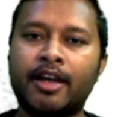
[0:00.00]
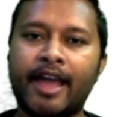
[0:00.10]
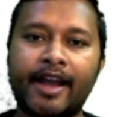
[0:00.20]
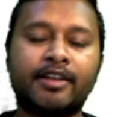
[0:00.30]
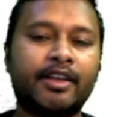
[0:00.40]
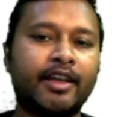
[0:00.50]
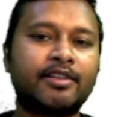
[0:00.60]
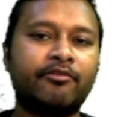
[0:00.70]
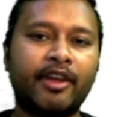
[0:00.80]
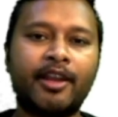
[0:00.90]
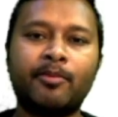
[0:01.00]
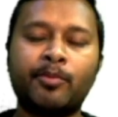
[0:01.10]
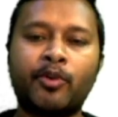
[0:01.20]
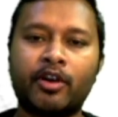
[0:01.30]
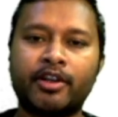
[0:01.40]
act as a very
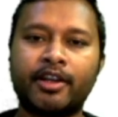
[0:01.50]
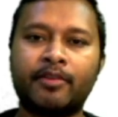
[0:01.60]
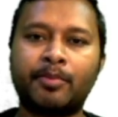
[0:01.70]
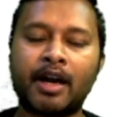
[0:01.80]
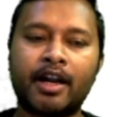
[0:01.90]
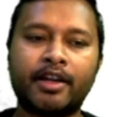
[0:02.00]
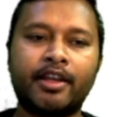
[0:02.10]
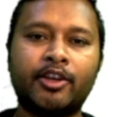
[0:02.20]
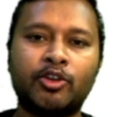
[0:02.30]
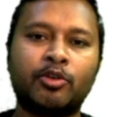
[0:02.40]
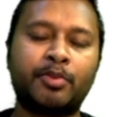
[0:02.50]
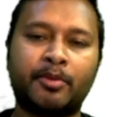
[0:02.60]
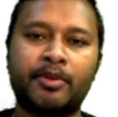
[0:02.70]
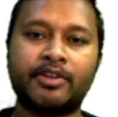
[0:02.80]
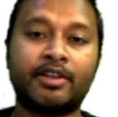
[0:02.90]
important part in your
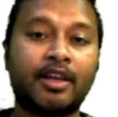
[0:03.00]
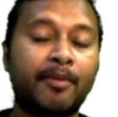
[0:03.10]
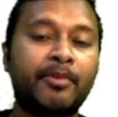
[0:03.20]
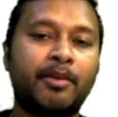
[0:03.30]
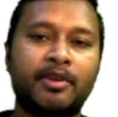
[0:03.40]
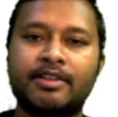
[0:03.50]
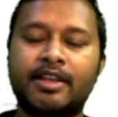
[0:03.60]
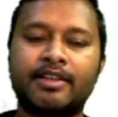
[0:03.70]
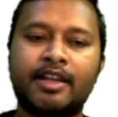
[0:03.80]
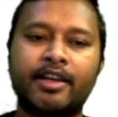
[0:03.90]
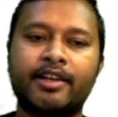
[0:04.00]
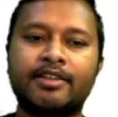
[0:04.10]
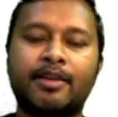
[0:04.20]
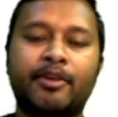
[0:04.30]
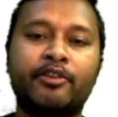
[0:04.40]
preparation in the upcoming CSIR
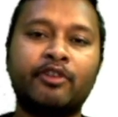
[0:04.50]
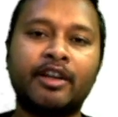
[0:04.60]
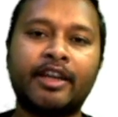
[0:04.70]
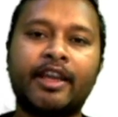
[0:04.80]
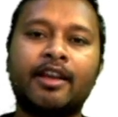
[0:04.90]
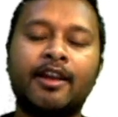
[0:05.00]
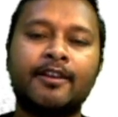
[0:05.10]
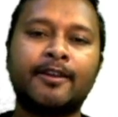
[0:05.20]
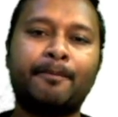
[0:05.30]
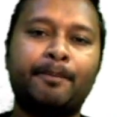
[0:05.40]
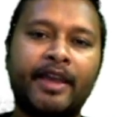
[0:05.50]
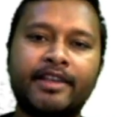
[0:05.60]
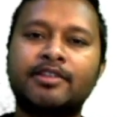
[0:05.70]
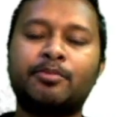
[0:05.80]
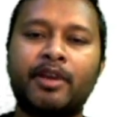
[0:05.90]
exam, and you will take the
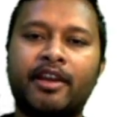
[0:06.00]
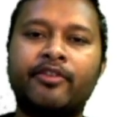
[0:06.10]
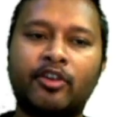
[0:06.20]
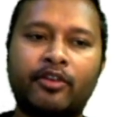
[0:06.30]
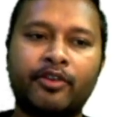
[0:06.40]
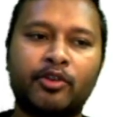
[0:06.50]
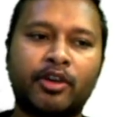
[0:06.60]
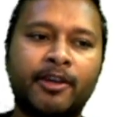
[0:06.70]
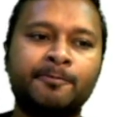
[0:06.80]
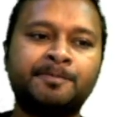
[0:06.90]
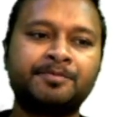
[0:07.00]
best benefit of it. Okay.